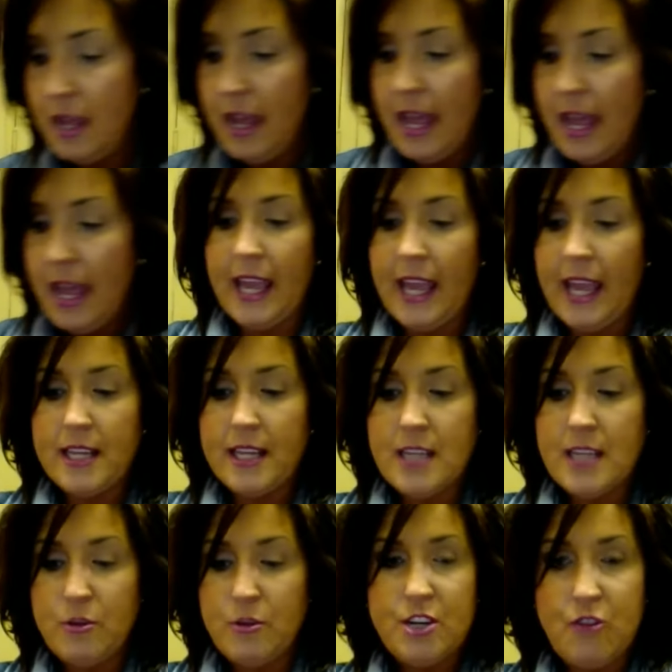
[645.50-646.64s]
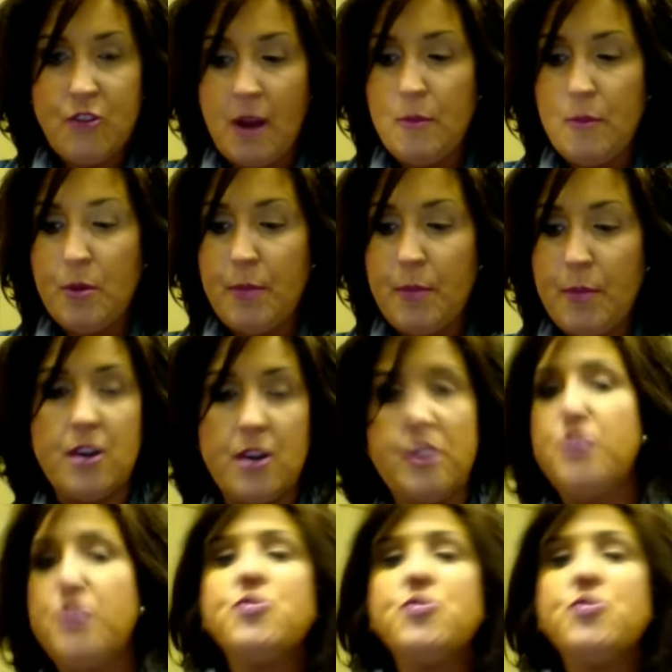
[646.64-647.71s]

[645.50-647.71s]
and I want you to grab your Bare Neutral